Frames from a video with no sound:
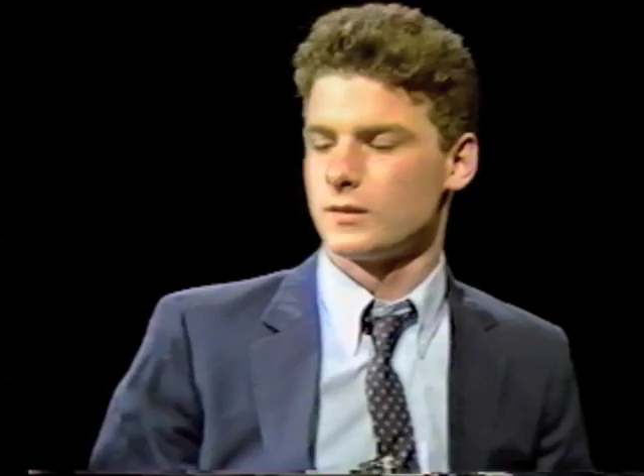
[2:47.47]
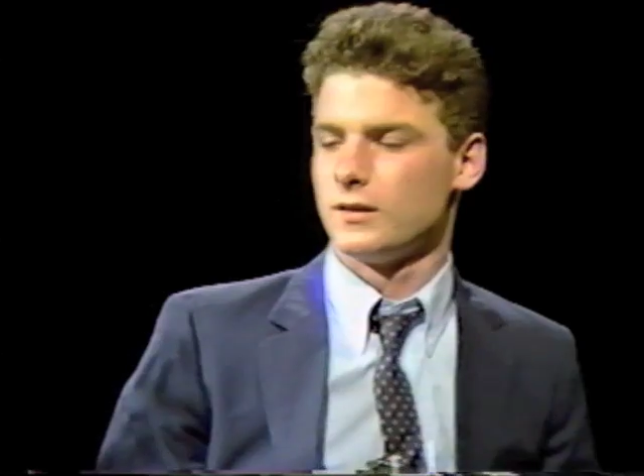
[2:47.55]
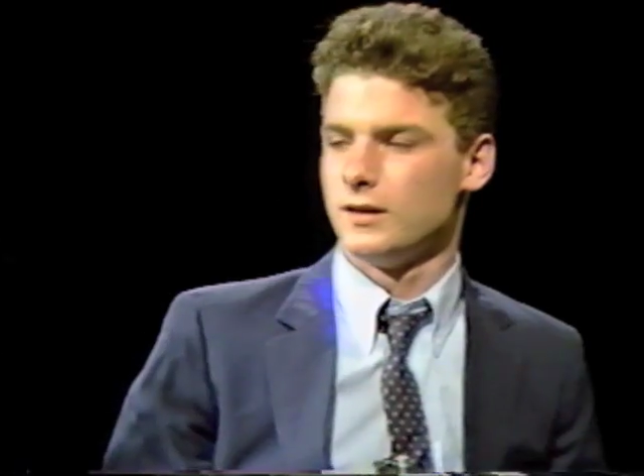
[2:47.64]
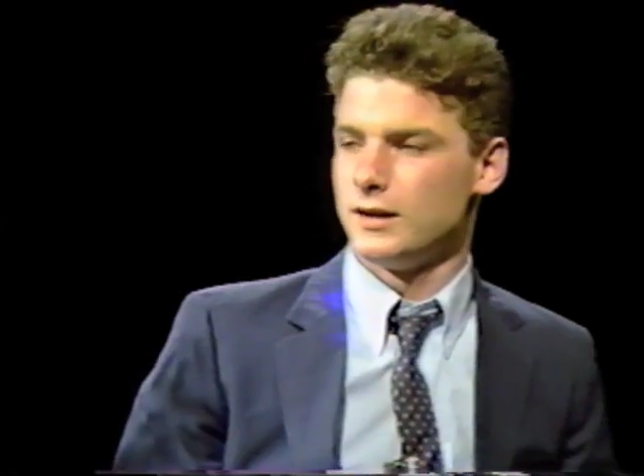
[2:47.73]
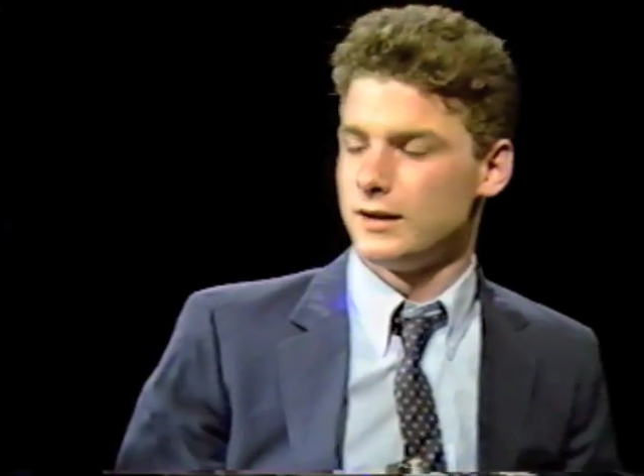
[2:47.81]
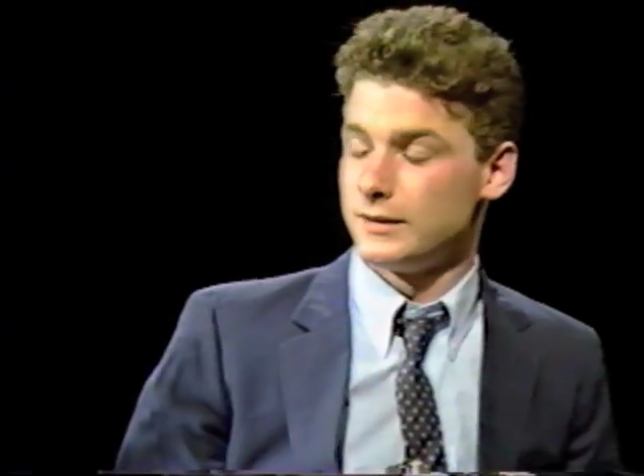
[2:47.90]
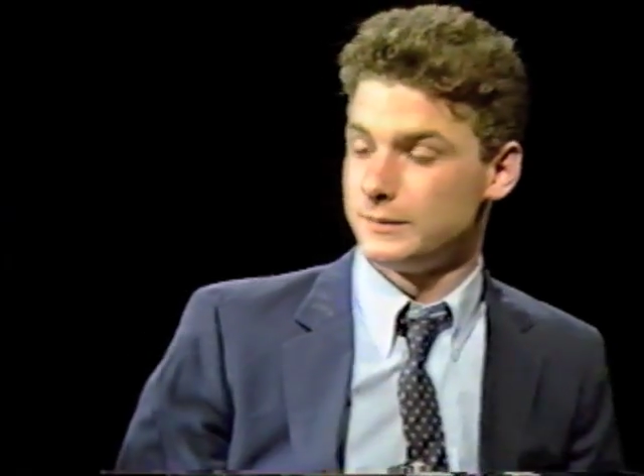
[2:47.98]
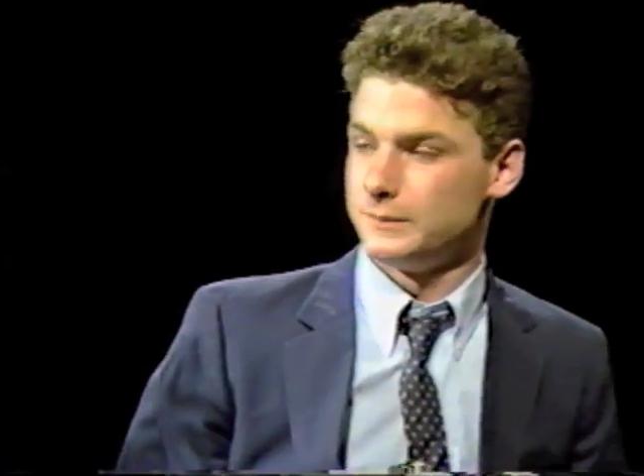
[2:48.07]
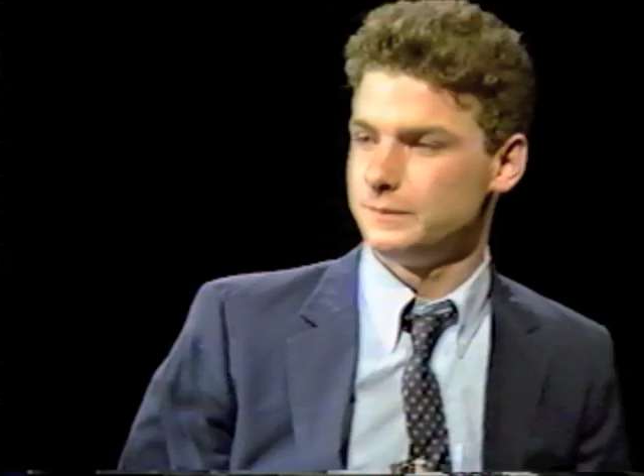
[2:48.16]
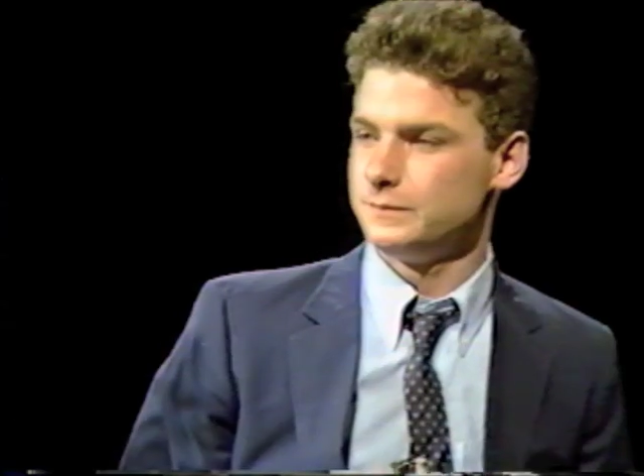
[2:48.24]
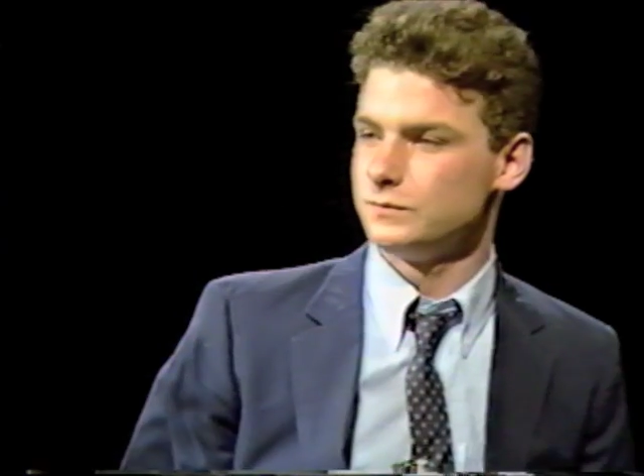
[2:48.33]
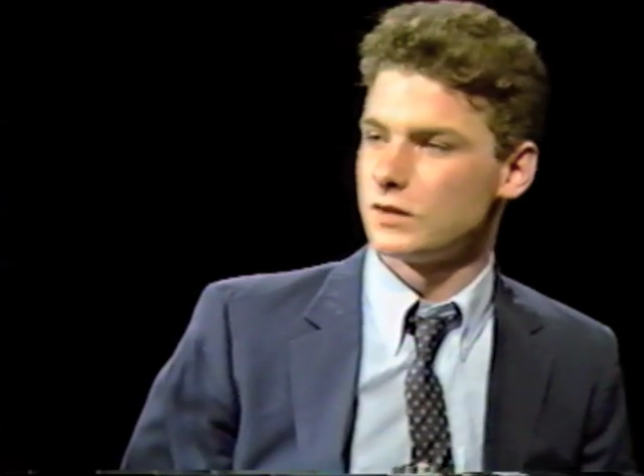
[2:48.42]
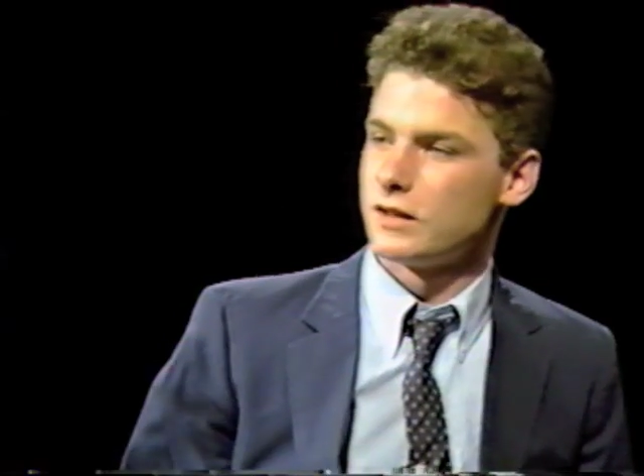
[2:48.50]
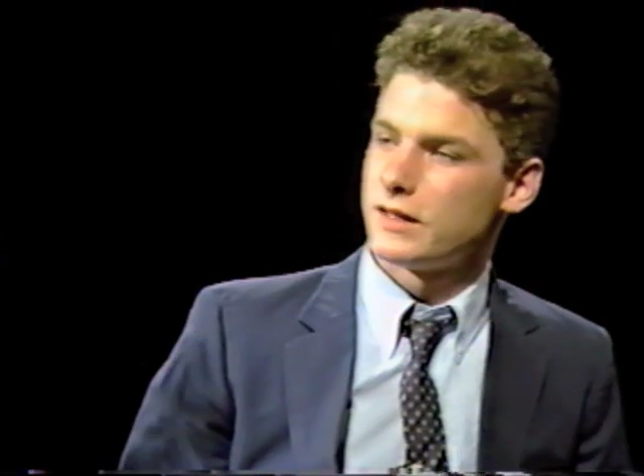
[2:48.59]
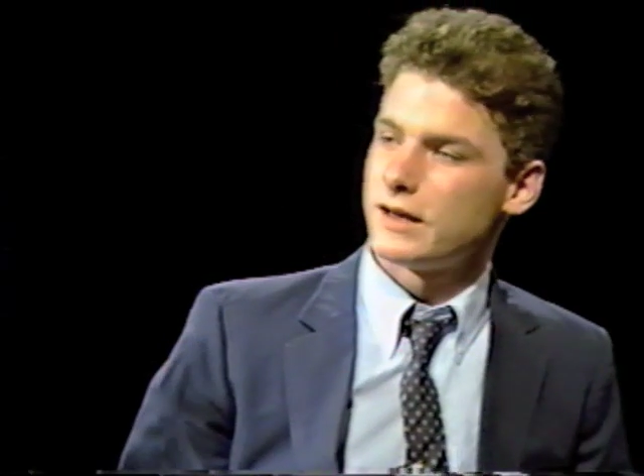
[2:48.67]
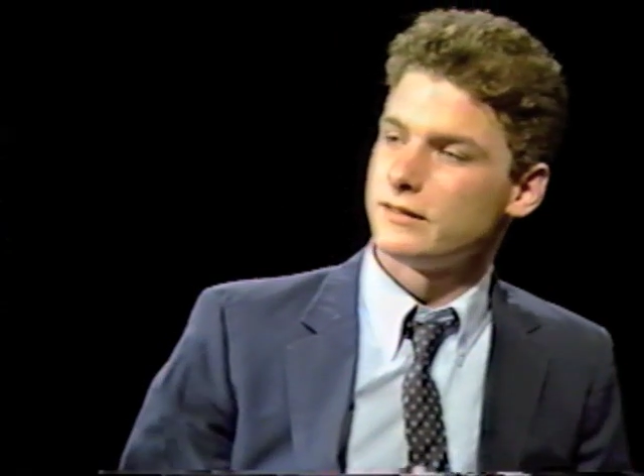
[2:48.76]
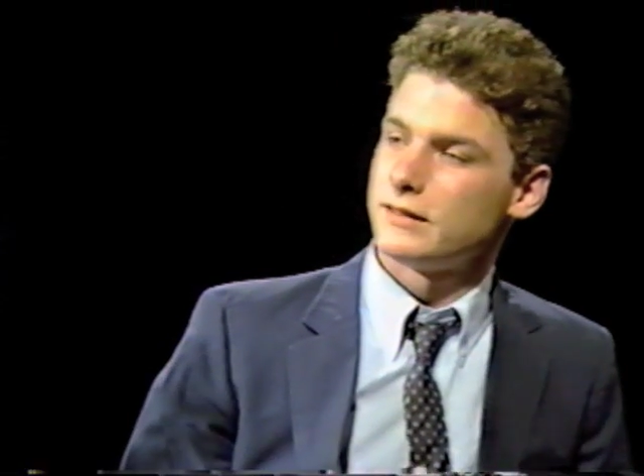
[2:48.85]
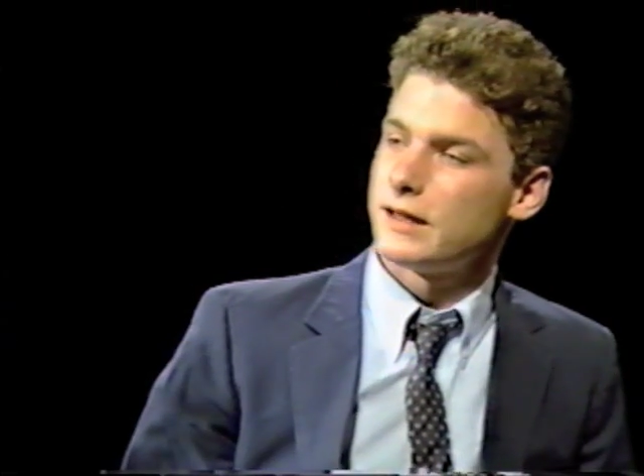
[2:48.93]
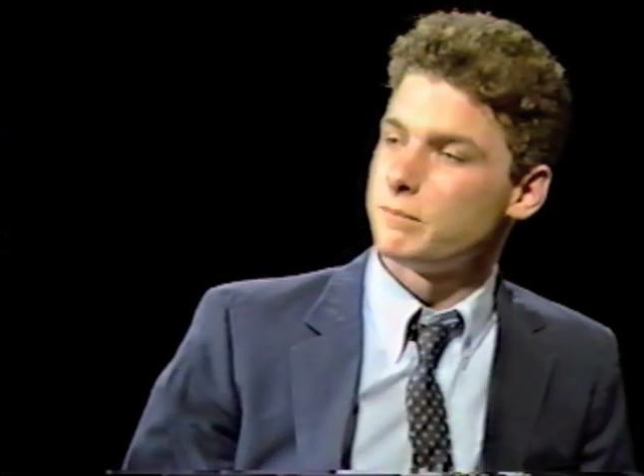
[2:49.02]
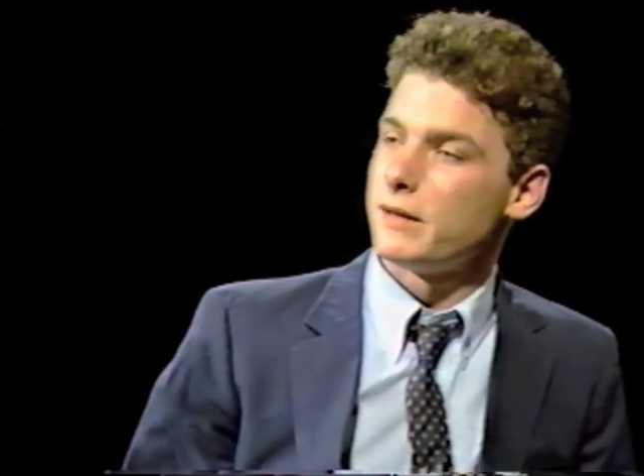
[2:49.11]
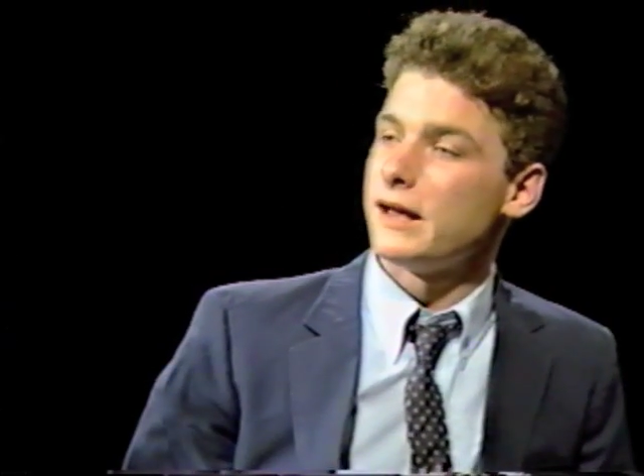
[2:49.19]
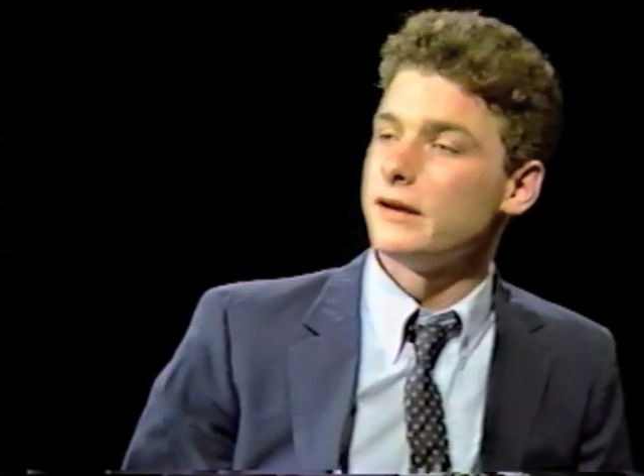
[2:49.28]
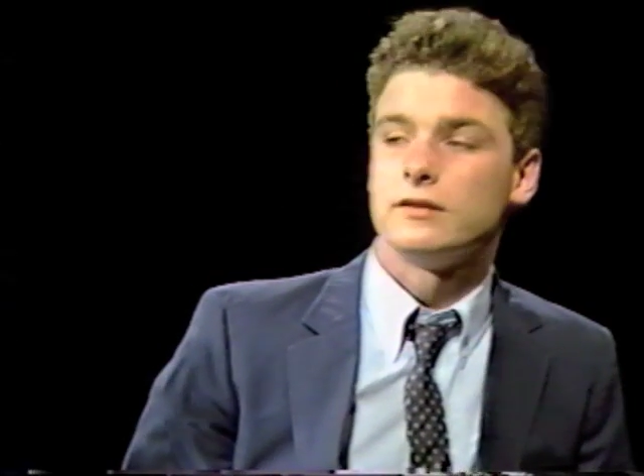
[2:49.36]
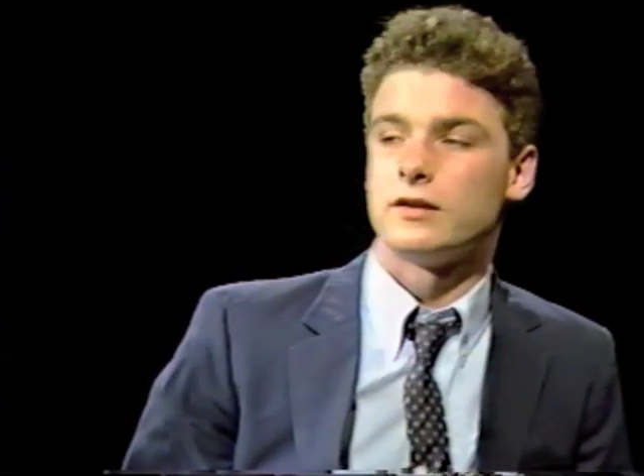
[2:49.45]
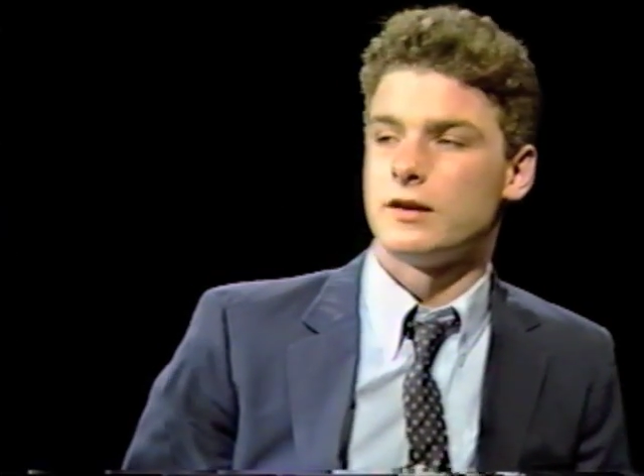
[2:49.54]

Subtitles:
That bandage,